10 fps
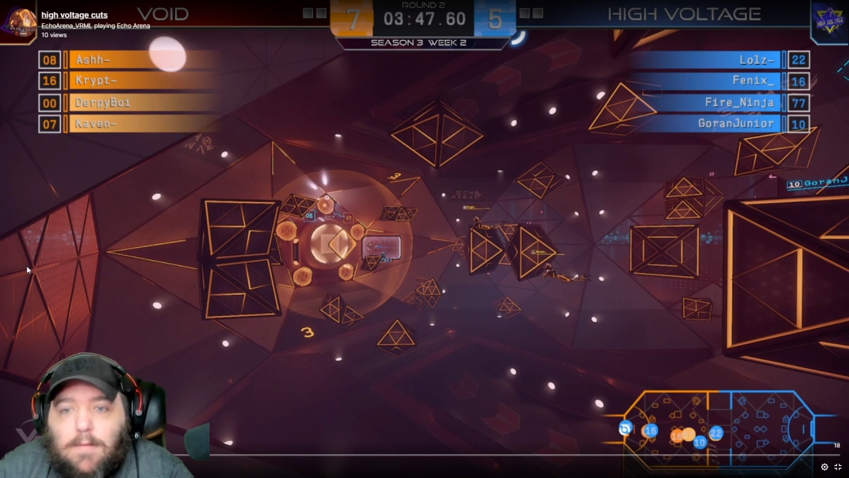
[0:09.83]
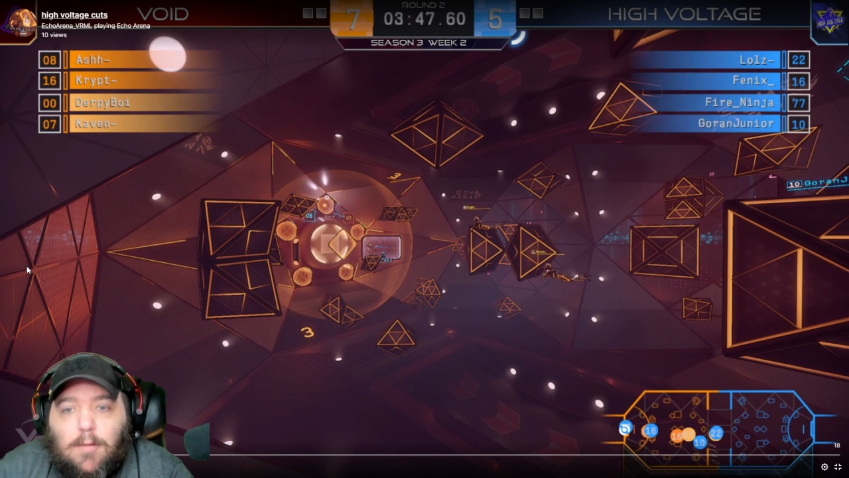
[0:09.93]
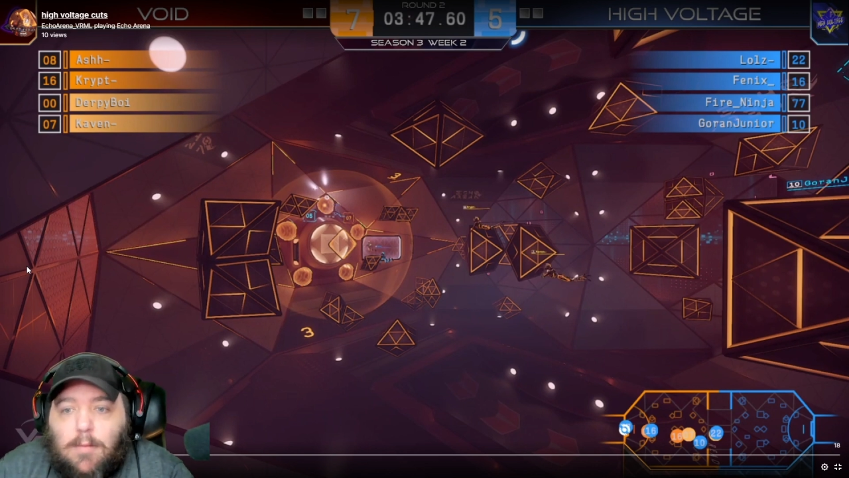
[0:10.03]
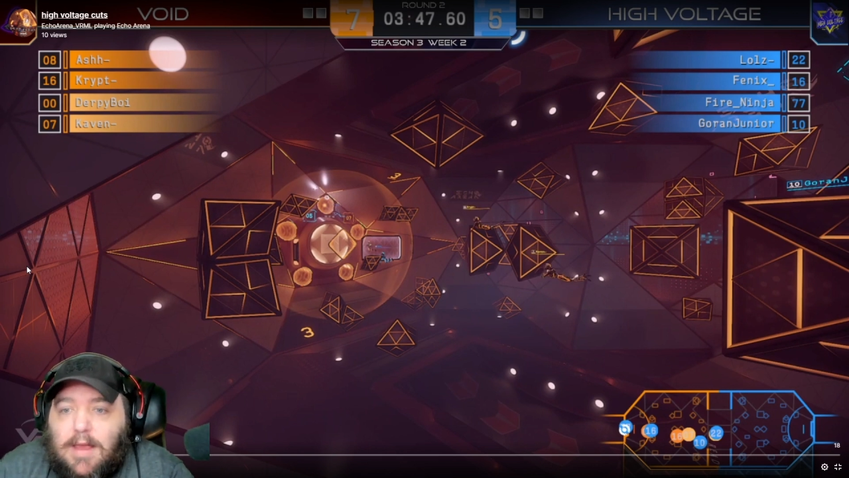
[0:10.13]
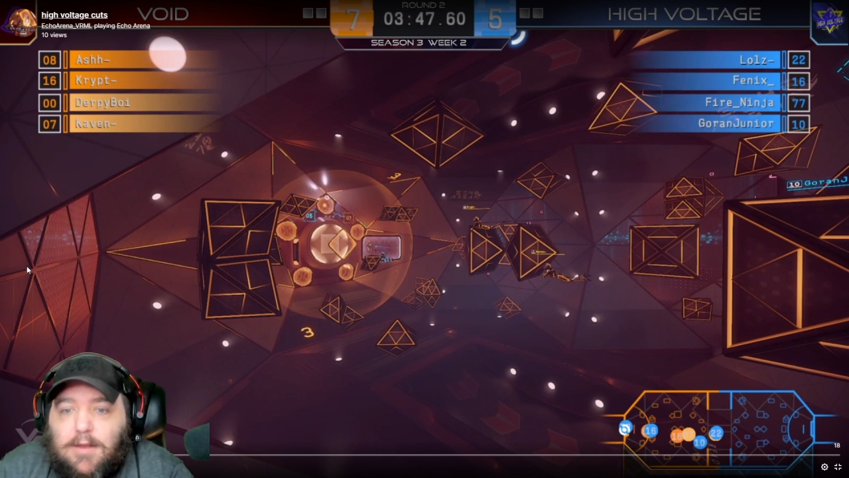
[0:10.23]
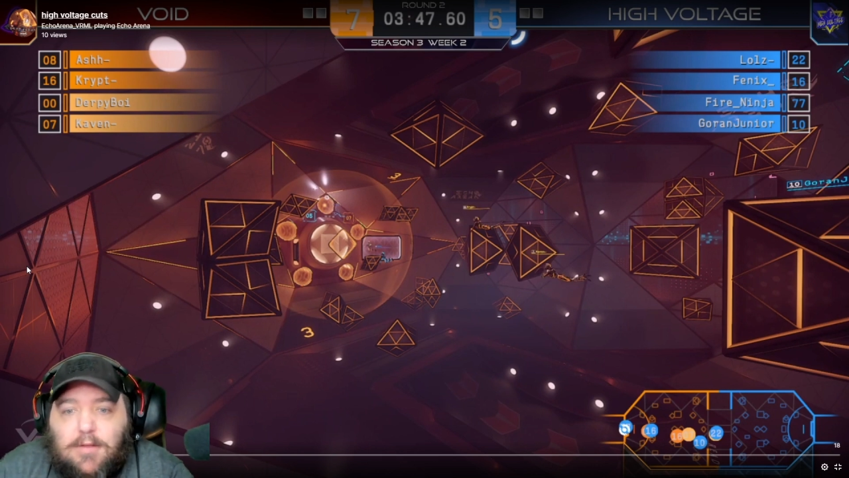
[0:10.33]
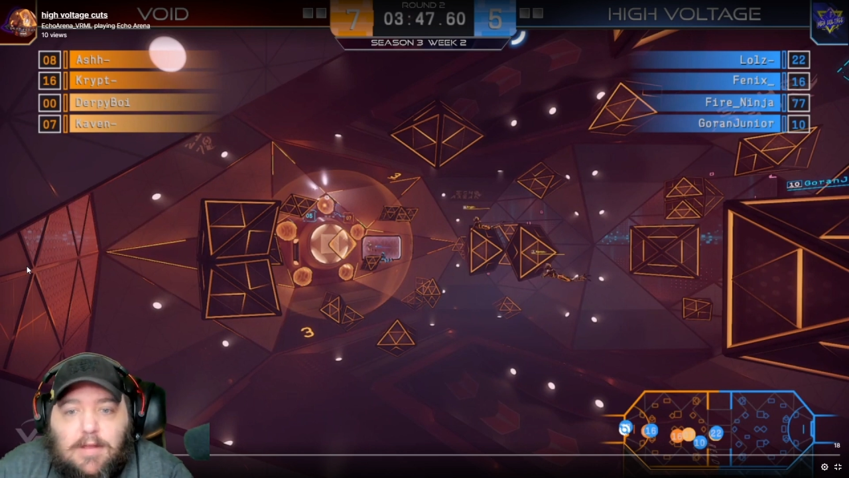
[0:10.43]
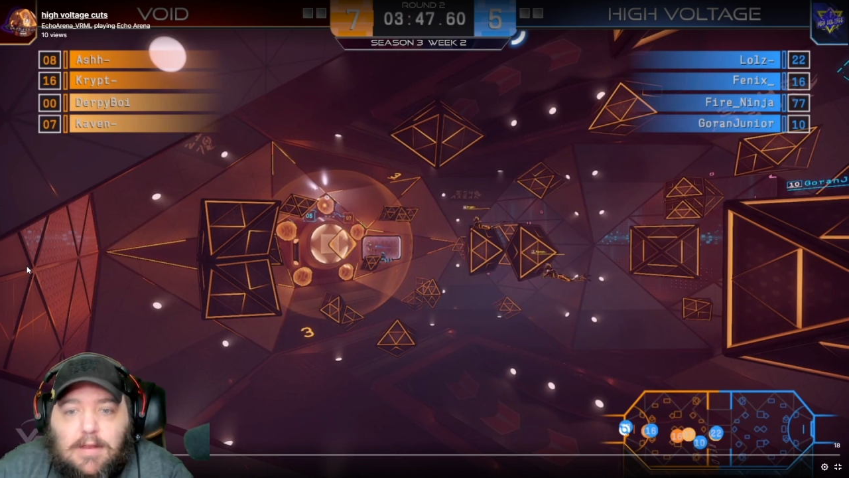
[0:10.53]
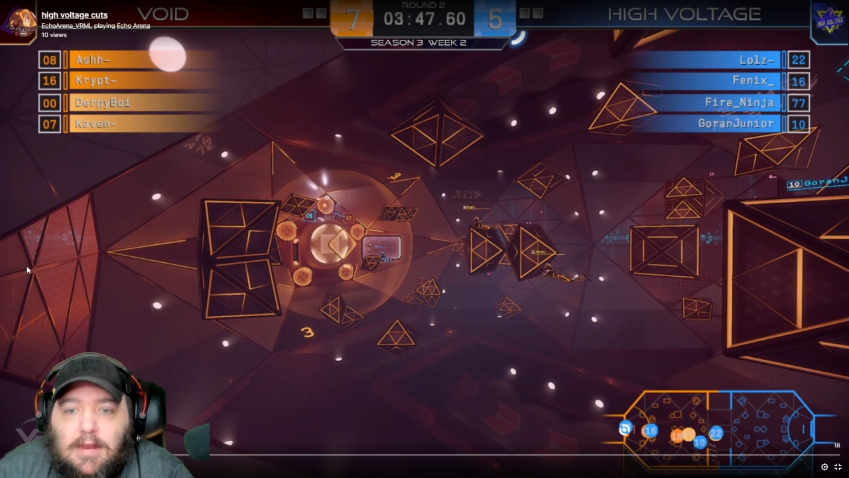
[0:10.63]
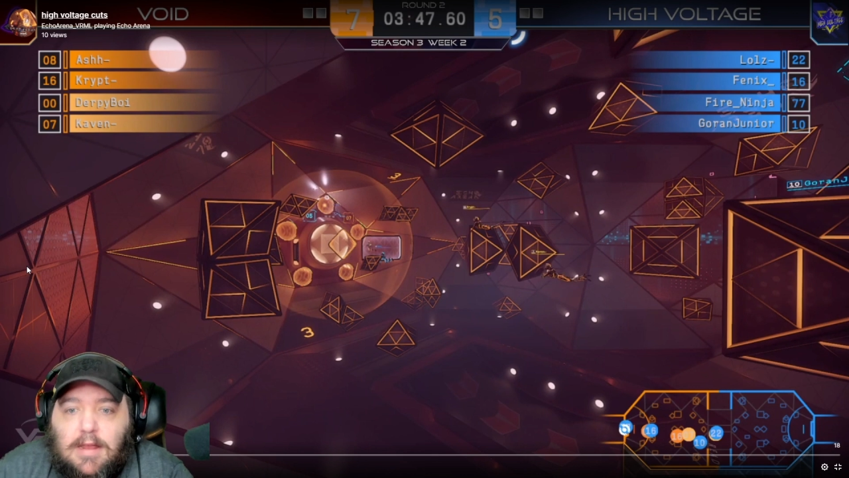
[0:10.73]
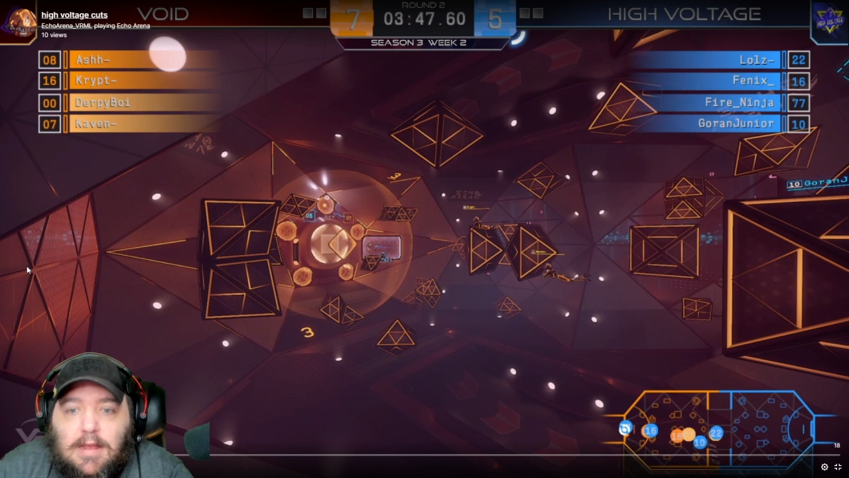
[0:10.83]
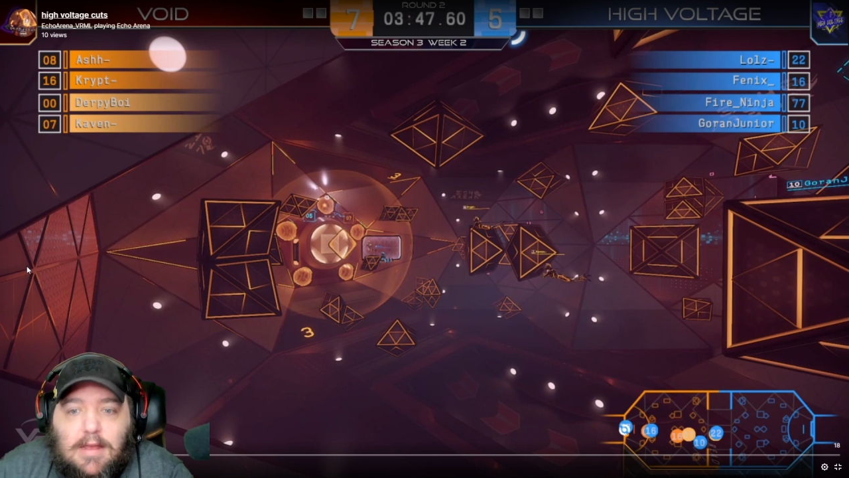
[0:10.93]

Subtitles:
The formation